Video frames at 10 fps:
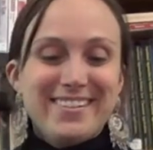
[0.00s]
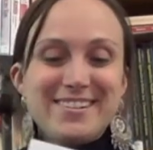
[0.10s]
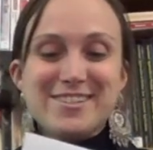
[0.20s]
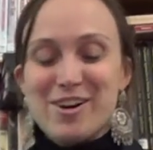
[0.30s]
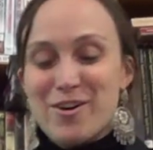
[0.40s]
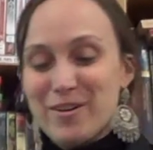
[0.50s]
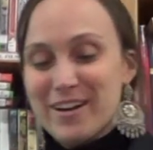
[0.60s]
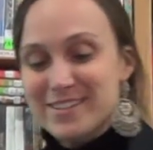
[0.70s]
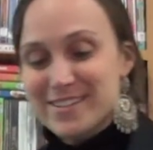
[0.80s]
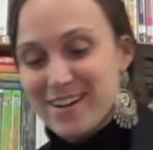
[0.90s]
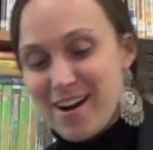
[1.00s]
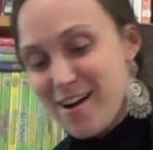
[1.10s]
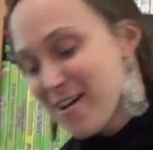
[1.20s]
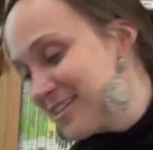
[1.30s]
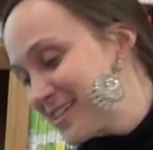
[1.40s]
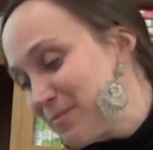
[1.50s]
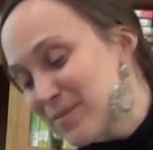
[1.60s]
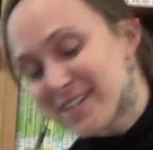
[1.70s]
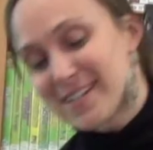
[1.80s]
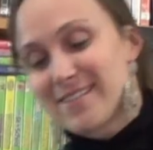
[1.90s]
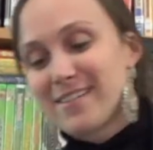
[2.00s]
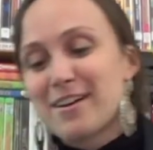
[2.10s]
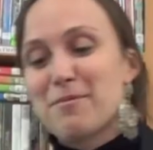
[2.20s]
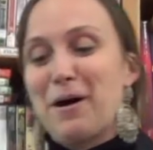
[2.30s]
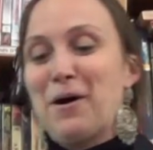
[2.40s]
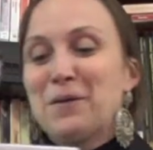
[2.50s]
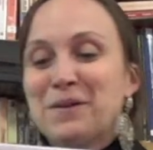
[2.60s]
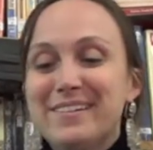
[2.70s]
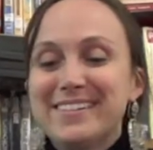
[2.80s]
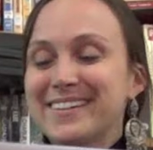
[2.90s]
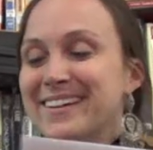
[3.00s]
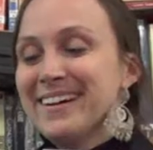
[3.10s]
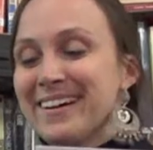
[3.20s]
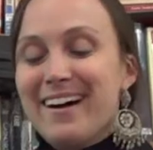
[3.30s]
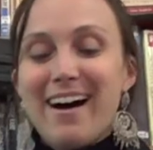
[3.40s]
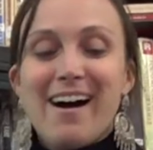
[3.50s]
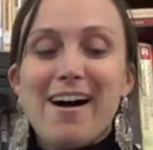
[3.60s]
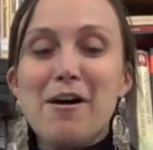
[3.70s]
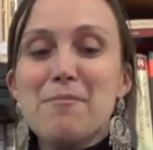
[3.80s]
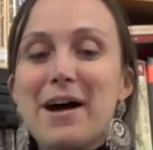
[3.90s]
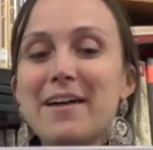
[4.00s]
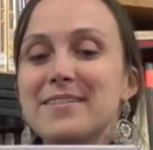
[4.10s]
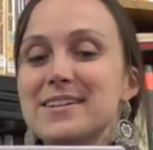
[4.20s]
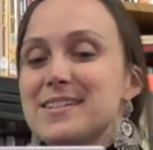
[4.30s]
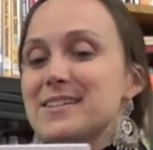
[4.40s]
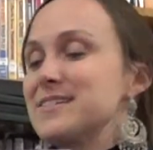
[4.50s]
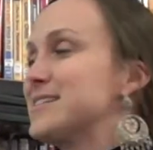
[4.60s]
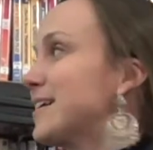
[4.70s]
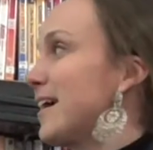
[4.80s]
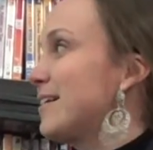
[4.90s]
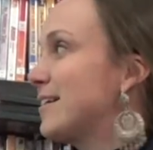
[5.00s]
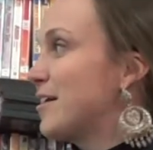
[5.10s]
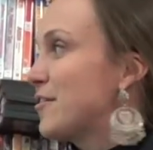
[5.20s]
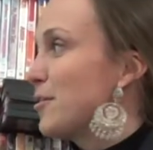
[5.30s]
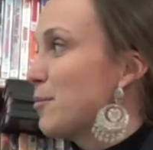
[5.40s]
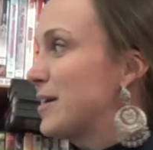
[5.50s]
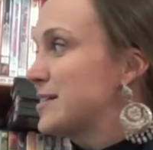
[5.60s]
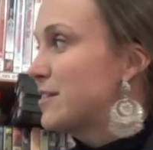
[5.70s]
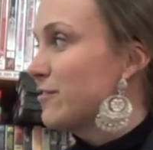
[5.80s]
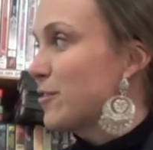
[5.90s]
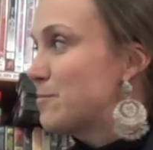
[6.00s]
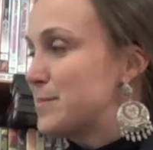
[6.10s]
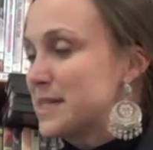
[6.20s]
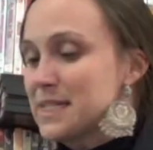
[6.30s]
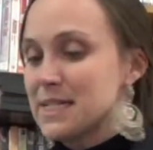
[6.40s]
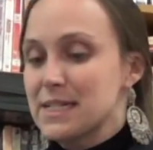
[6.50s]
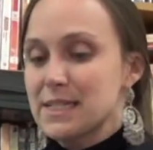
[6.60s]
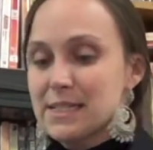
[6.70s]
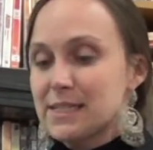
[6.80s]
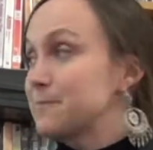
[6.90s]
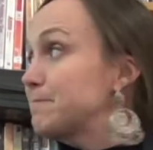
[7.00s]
So it's something to think about. And this is, again, another Prezi for business.